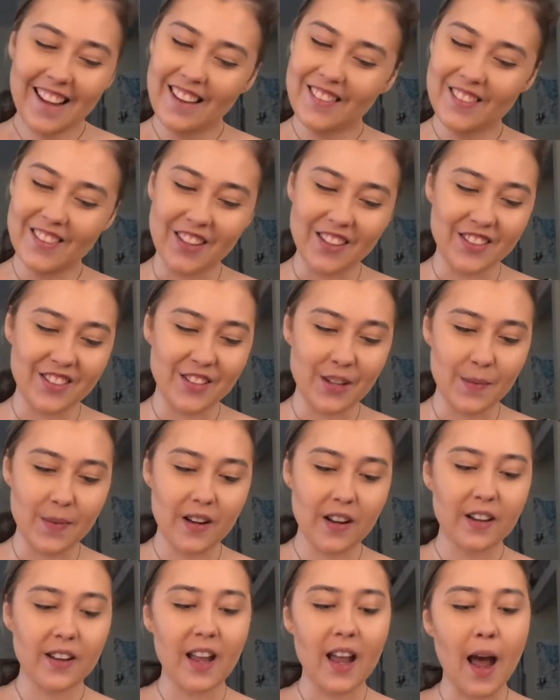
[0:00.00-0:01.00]
so
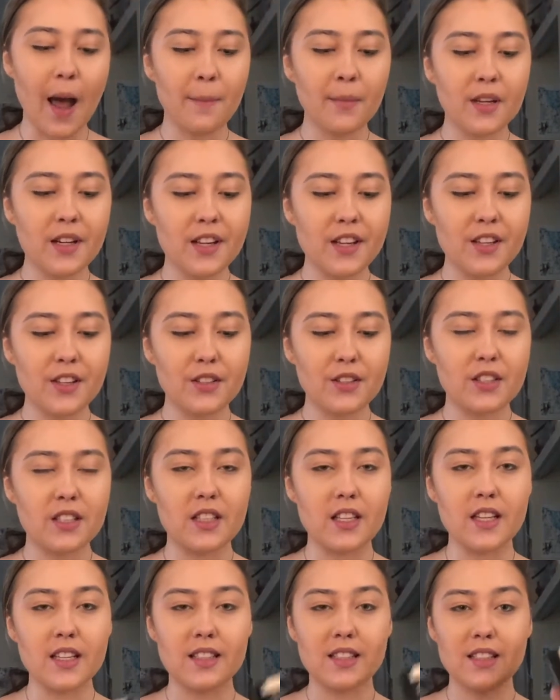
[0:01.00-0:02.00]
stupid. Okay, I'm gonna use
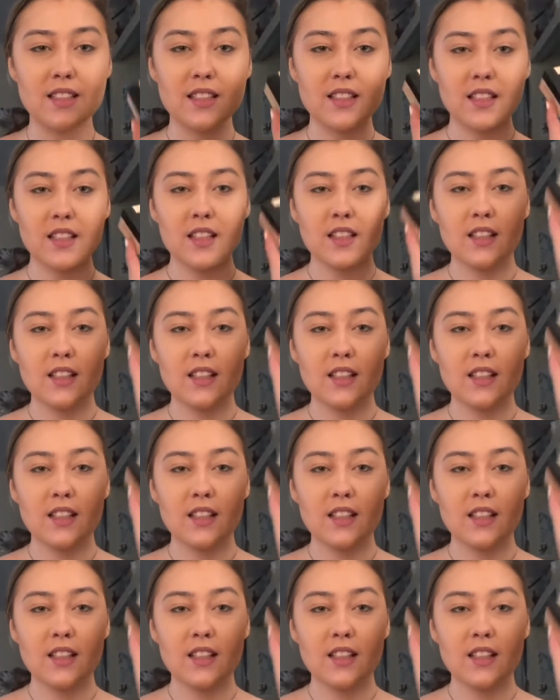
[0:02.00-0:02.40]
this.